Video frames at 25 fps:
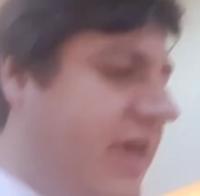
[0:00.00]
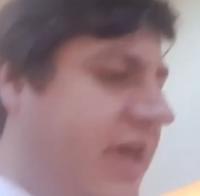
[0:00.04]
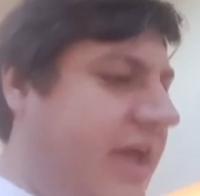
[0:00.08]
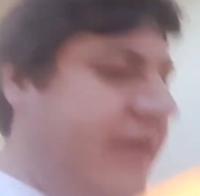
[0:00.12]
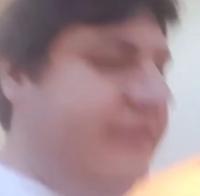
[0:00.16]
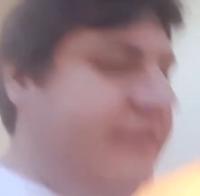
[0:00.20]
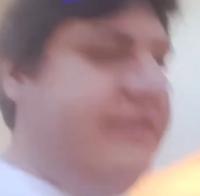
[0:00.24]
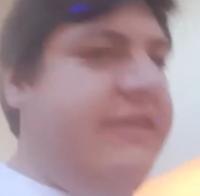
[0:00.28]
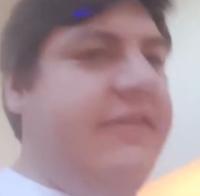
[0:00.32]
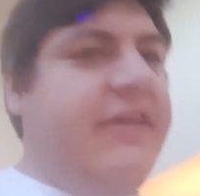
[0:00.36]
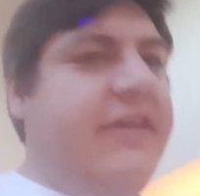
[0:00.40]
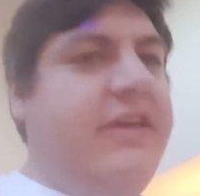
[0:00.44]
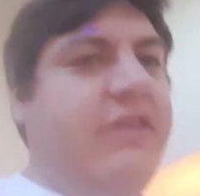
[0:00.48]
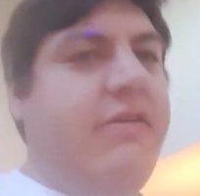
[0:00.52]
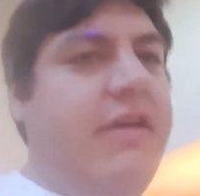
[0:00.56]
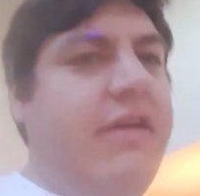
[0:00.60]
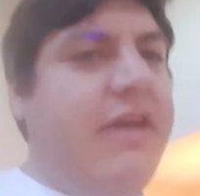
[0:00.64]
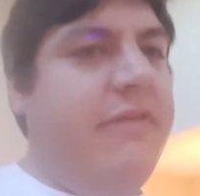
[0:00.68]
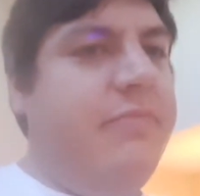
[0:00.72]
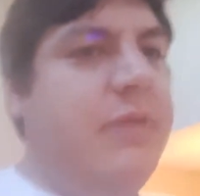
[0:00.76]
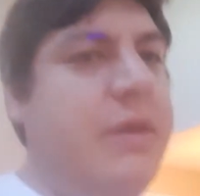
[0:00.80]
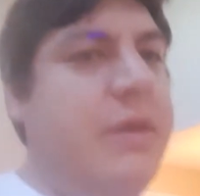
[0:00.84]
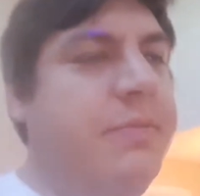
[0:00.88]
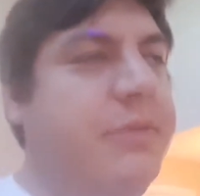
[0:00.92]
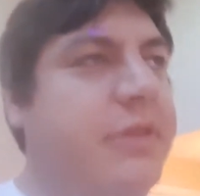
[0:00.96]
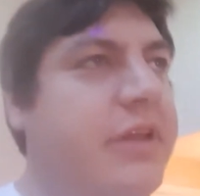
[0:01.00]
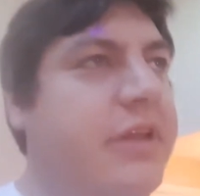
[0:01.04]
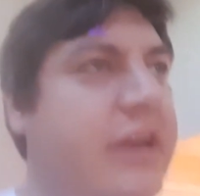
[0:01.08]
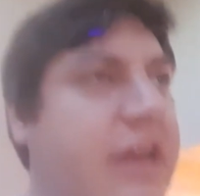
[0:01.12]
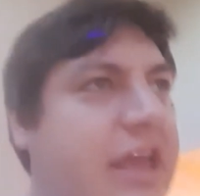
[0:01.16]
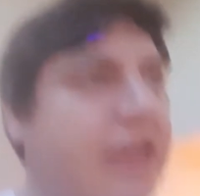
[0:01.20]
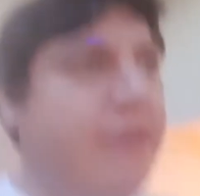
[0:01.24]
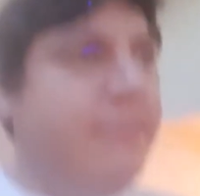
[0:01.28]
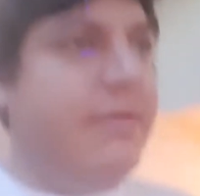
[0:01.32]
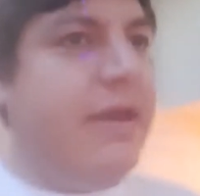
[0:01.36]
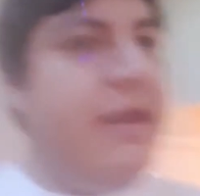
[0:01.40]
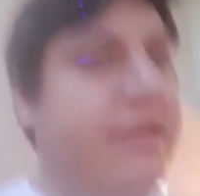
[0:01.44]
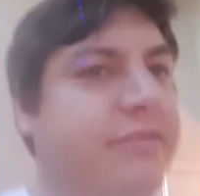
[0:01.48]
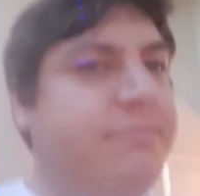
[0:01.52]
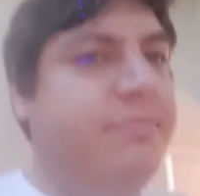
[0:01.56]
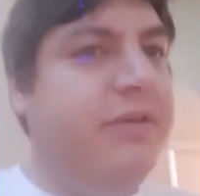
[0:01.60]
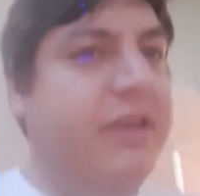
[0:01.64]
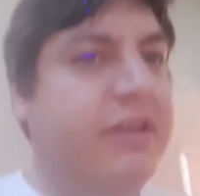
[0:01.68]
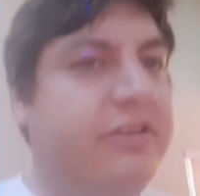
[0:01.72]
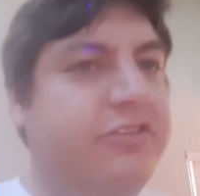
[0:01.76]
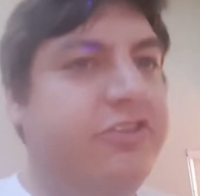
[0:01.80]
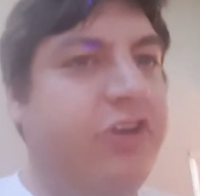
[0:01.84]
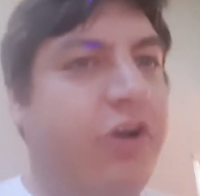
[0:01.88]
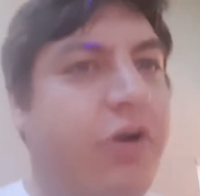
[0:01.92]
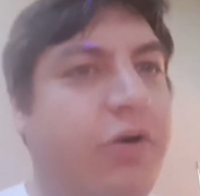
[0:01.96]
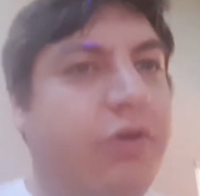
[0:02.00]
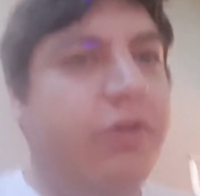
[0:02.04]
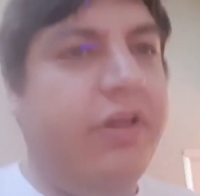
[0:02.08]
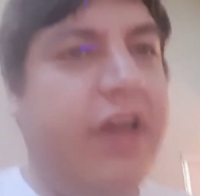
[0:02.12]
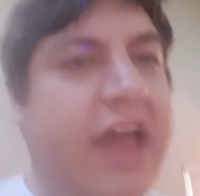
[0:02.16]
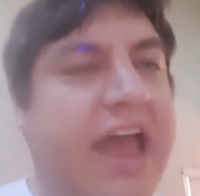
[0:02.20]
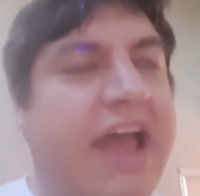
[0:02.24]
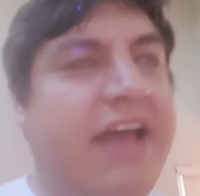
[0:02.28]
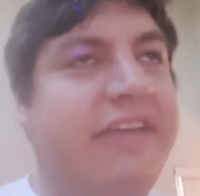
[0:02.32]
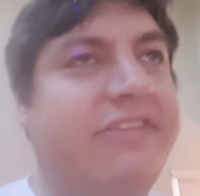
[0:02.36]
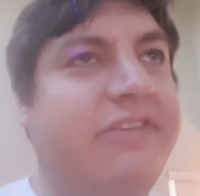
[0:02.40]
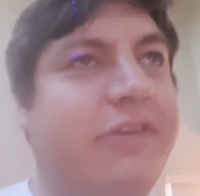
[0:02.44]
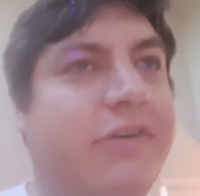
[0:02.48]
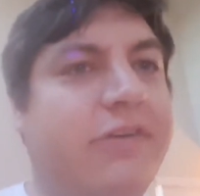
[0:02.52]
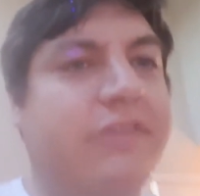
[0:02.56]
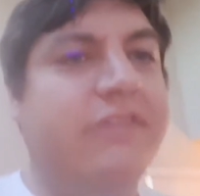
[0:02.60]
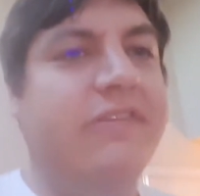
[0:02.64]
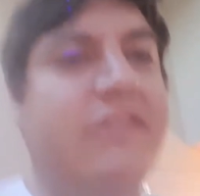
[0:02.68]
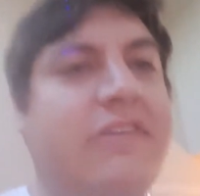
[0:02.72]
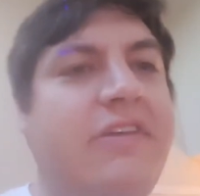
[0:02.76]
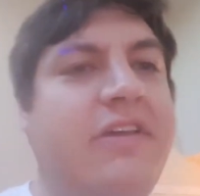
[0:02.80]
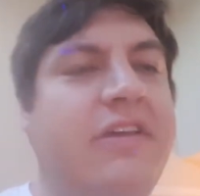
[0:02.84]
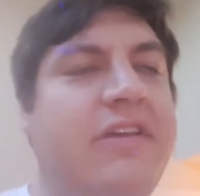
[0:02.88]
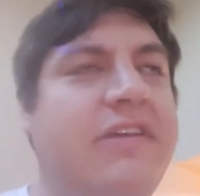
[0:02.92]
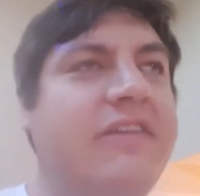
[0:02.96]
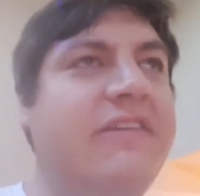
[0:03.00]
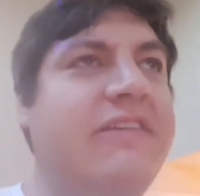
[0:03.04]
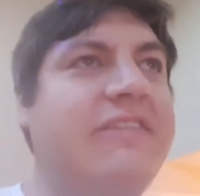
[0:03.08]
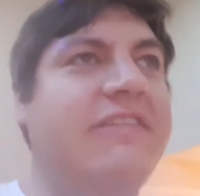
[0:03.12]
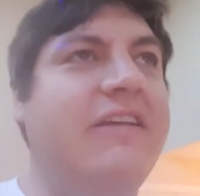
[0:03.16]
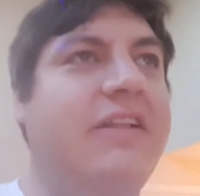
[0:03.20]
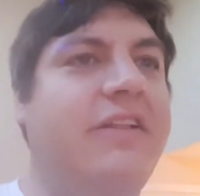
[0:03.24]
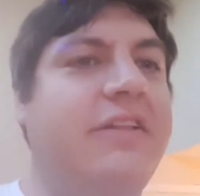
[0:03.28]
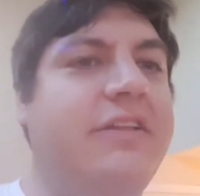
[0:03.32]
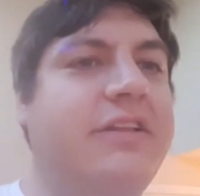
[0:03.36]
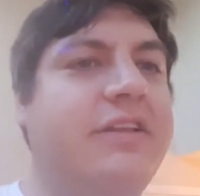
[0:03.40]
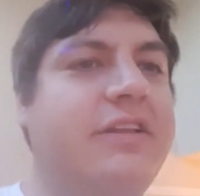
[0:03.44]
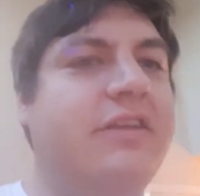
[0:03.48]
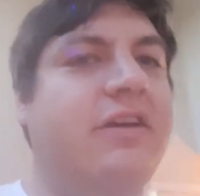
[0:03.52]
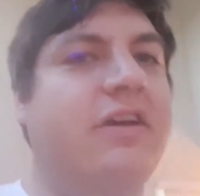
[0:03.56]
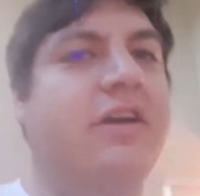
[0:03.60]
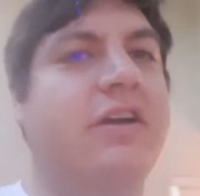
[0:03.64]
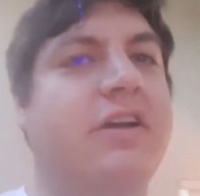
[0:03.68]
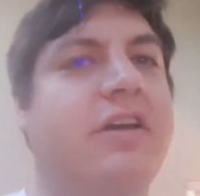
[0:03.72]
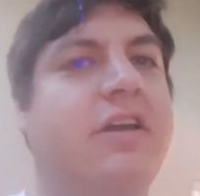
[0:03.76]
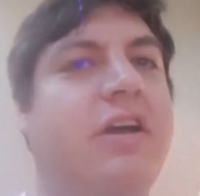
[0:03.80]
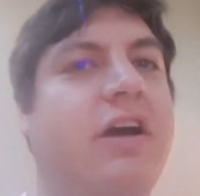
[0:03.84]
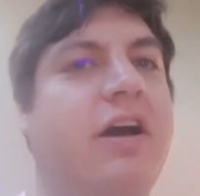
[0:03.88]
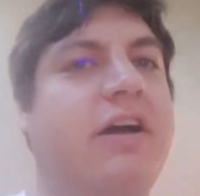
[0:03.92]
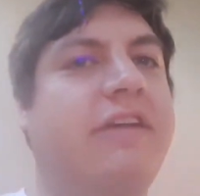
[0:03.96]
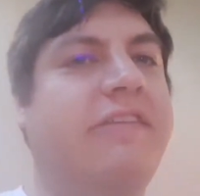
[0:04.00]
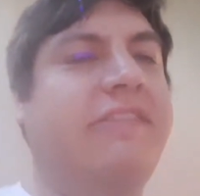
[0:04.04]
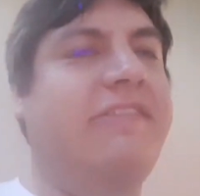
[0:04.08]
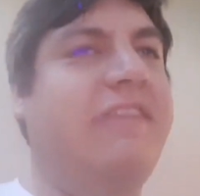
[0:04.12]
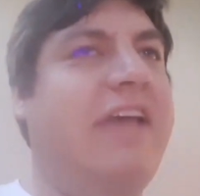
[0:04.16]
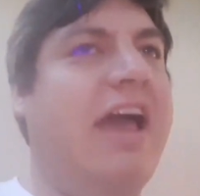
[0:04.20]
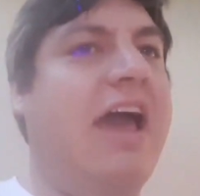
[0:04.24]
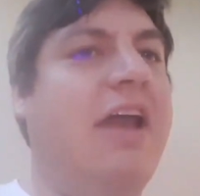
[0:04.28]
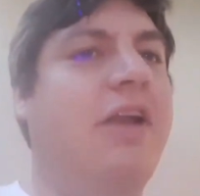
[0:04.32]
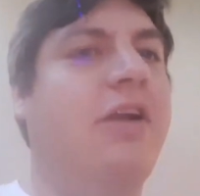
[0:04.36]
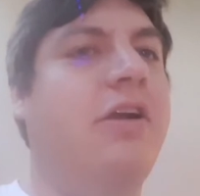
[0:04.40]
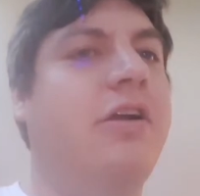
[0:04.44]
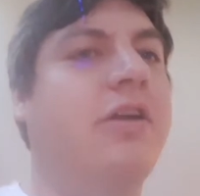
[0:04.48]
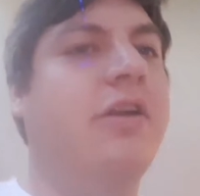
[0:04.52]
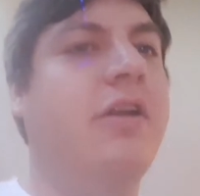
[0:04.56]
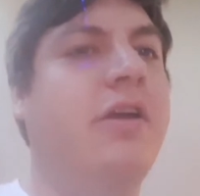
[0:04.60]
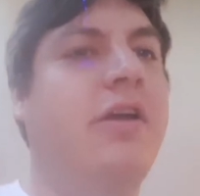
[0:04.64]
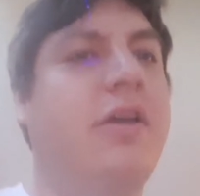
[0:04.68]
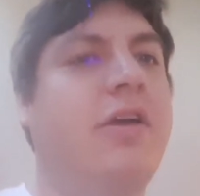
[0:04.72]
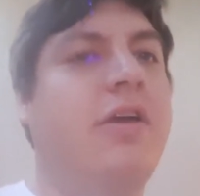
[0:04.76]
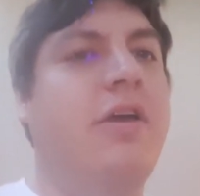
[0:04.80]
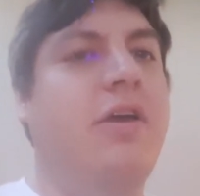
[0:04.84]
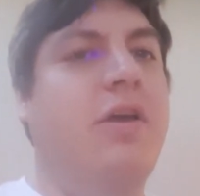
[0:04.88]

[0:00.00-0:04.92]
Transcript: And then like you have people on eBay being total assholes selling a Saturn